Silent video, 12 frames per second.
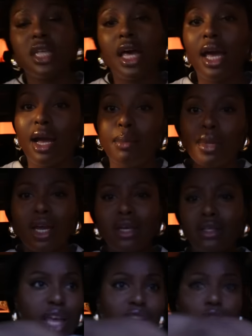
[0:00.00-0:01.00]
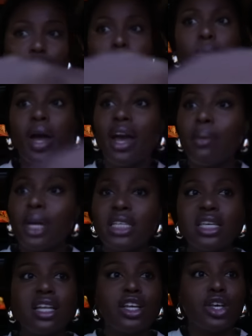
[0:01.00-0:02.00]
Like, I'm not in your way. I'm not
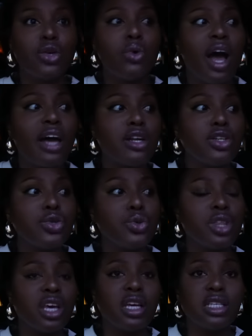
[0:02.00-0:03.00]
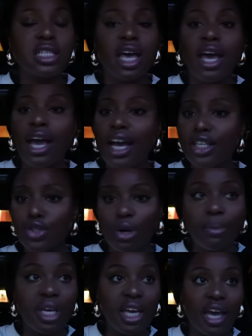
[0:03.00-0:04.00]
telling you how to do things at your
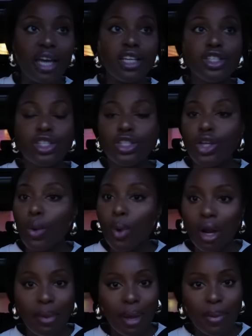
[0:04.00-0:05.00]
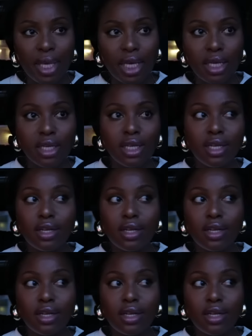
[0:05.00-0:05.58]
big age. Don't worry about me.